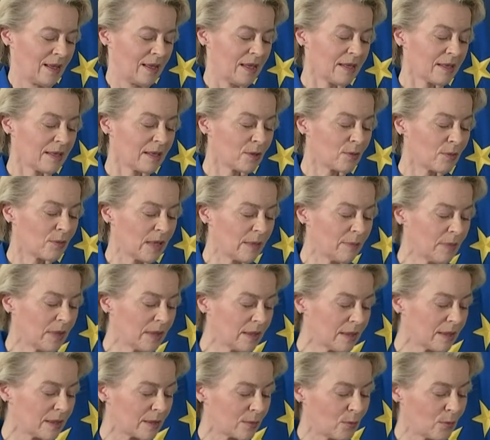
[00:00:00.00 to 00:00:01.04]
This
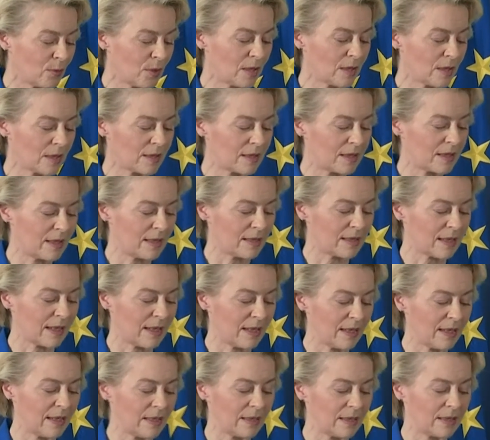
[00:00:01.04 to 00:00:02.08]
agreement was
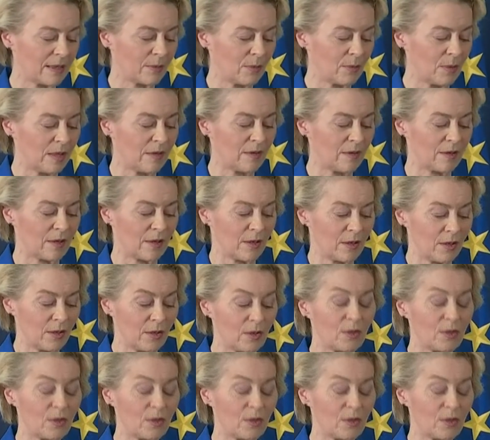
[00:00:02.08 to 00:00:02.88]
designed with